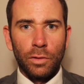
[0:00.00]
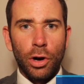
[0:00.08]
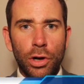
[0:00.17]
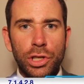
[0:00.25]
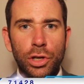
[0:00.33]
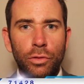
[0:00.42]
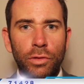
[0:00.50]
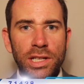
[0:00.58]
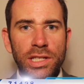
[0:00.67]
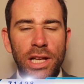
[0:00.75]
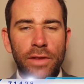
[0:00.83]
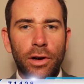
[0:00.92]
Rosehill
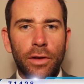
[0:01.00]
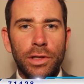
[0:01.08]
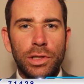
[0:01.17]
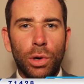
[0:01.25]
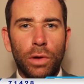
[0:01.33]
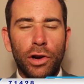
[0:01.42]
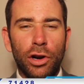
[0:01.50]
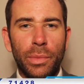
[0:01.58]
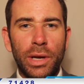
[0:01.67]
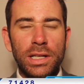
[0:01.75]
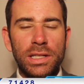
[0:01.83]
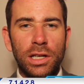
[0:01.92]
race 7 over the 1200
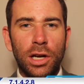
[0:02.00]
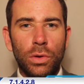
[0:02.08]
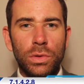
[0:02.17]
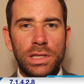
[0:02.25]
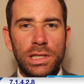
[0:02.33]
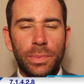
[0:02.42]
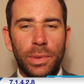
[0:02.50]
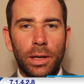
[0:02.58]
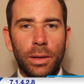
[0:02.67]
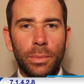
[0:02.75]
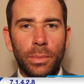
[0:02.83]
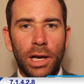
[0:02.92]
metres, the Golden
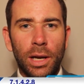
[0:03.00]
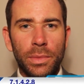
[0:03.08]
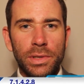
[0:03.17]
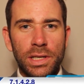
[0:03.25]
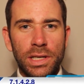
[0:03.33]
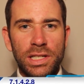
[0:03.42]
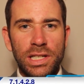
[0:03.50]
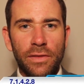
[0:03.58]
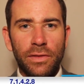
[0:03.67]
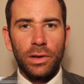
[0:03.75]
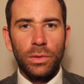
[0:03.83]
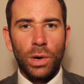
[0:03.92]
Slipper. My numbers are
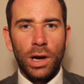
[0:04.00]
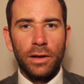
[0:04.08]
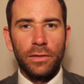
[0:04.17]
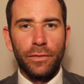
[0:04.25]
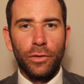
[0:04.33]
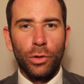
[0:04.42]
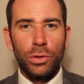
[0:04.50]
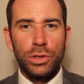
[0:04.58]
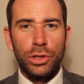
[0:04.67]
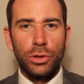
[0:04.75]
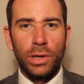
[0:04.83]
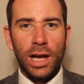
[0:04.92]
7, 1, 4,
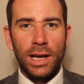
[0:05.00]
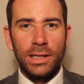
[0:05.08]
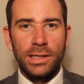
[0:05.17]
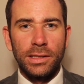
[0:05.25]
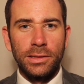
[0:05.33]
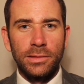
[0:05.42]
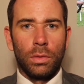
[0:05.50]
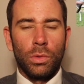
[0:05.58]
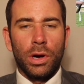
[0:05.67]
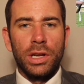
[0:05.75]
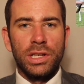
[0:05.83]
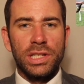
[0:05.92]
2 and 8.
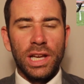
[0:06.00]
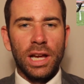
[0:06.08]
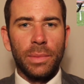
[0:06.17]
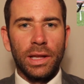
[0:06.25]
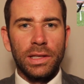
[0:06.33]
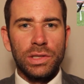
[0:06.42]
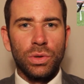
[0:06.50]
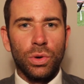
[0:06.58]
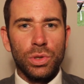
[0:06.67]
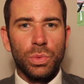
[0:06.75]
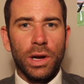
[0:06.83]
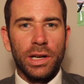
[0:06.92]
What can you say about this
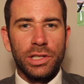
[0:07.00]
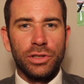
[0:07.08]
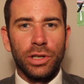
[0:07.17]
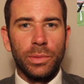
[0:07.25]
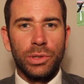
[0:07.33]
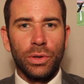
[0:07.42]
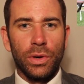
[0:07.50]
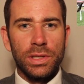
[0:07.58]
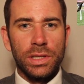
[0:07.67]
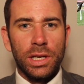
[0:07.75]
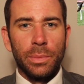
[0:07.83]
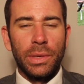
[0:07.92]
horse? One Extreme
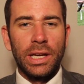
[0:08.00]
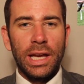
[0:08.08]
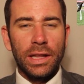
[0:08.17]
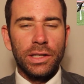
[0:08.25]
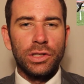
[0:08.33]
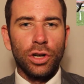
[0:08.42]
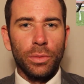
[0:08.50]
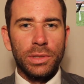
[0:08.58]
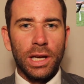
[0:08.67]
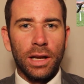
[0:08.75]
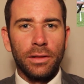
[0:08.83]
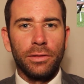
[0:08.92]
Choice. Been getting the job
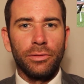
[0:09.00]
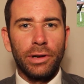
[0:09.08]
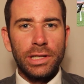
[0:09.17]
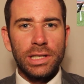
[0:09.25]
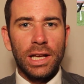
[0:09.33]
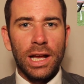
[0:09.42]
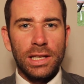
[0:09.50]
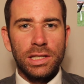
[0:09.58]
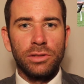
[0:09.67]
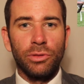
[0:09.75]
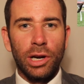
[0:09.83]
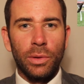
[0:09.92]
done. Three starts,
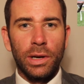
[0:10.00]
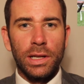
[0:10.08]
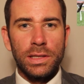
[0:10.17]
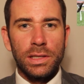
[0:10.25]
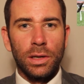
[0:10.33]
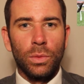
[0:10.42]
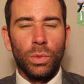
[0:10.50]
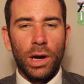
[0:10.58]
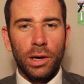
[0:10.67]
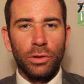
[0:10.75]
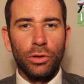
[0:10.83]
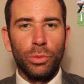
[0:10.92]
three wins.
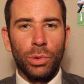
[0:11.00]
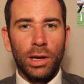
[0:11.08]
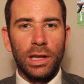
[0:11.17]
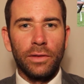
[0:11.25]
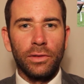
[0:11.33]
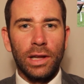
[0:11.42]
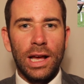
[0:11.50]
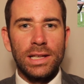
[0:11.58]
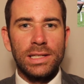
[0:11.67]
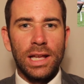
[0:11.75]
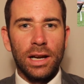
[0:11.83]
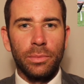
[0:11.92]
One at Group 1 level
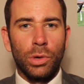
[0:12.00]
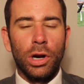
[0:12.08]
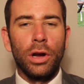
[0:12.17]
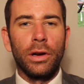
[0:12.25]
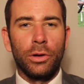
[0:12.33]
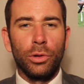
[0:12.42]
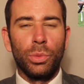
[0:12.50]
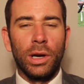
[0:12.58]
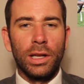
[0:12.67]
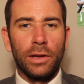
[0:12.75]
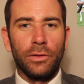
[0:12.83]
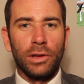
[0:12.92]
last start, one at Group
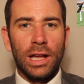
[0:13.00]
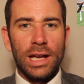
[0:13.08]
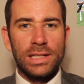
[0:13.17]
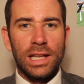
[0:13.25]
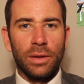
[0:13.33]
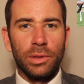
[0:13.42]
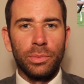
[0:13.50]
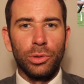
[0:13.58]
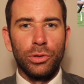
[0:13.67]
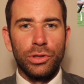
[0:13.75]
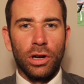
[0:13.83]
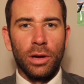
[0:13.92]
1 level last start with the
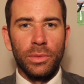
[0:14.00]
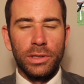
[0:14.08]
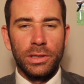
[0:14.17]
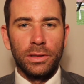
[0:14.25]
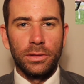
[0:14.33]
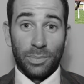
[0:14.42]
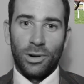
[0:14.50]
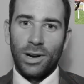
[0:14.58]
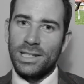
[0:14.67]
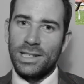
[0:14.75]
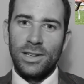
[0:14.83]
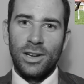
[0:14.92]
Blue Diamond.
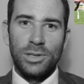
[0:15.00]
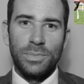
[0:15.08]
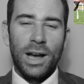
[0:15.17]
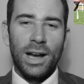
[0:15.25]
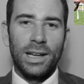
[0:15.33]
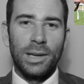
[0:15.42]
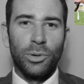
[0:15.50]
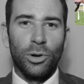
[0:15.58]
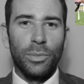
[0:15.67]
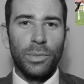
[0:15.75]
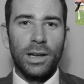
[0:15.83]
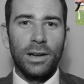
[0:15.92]
Prices is nose mug. He
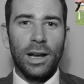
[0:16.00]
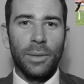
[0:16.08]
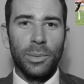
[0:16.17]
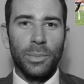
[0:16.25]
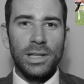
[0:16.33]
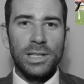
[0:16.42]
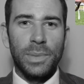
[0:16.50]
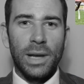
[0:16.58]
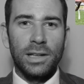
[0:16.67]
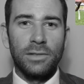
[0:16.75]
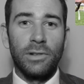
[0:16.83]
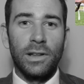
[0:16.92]
brought him here a couple of months
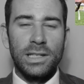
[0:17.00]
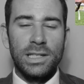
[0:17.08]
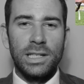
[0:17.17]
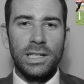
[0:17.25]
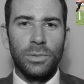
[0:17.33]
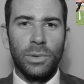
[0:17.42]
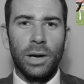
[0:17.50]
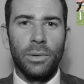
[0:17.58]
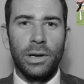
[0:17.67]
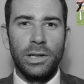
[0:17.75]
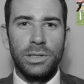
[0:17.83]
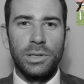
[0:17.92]
back and run the Sydney way
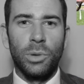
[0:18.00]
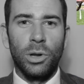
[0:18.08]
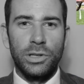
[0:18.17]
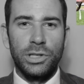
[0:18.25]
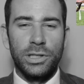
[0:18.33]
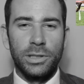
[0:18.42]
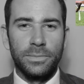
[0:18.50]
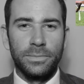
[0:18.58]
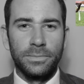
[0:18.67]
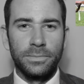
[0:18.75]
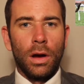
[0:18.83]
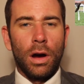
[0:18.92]
where he demolished them.
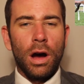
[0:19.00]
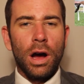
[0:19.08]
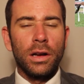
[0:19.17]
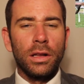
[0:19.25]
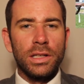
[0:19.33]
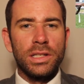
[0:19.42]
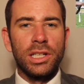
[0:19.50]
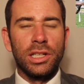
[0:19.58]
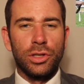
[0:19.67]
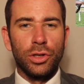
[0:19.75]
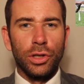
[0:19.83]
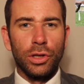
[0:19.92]

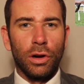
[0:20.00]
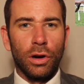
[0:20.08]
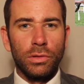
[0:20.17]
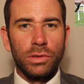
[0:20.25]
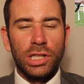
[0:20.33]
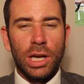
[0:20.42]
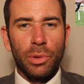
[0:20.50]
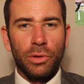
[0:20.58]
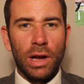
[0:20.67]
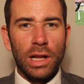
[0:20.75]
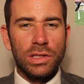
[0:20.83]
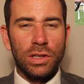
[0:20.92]
Idealistic two-year-old, jump and
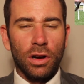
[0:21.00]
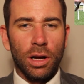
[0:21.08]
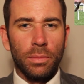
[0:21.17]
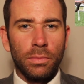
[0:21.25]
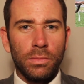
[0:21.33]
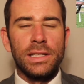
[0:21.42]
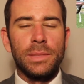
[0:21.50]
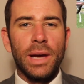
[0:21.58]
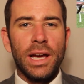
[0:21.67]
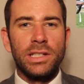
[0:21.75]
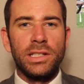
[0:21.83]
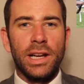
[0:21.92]
run type is the
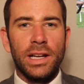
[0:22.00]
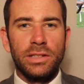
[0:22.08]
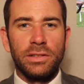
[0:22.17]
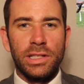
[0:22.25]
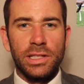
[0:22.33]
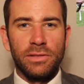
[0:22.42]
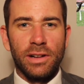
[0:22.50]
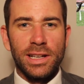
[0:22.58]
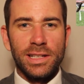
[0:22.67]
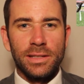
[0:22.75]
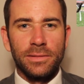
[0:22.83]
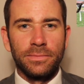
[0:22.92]
major danger in this
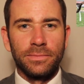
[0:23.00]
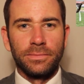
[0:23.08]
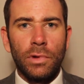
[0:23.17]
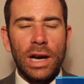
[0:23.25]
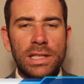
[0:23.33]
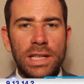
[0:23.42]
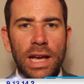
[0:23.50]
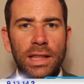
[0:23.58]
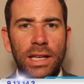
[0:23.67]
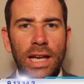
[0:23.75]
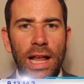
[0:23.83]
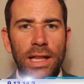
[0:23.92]
race. Race 8,
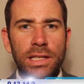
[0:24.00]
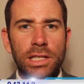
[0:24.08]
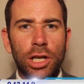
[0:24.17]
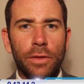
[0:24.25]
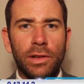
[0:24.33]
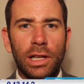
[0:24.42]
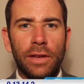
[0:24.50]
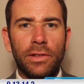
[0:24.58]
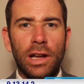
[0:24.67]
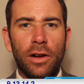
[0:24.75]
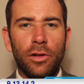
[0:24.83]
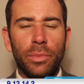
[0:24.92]
the Galaxy over the
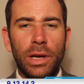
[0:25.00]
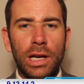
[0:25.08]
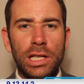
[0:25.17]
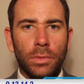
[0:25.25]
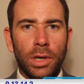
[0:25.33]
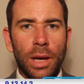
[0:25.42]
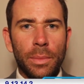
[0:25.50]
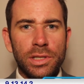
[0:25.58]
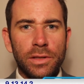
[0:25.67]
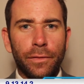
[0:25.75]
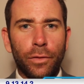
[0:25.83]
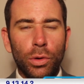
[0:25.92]
1100 metres. My numbers
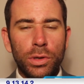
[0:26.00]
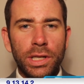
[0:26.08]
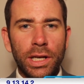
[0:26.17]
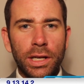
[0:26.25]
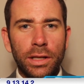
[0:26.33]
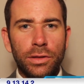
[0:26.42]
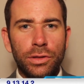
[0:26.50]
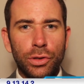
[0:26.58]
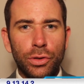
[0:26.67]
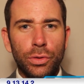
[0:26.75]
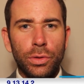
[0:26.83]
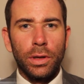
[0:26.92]
are 14,
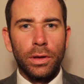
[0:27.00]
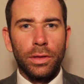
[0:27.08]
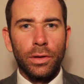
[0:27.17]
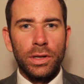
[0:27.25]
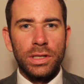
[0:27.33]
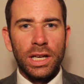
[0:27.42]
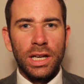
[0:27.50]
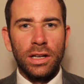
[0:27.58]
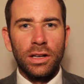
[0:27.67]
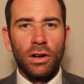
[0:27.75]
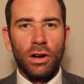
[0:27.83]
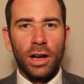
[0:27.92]
2, 13
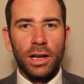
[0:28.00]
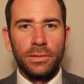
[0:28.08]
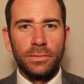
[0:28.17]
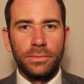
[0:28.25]
and 9.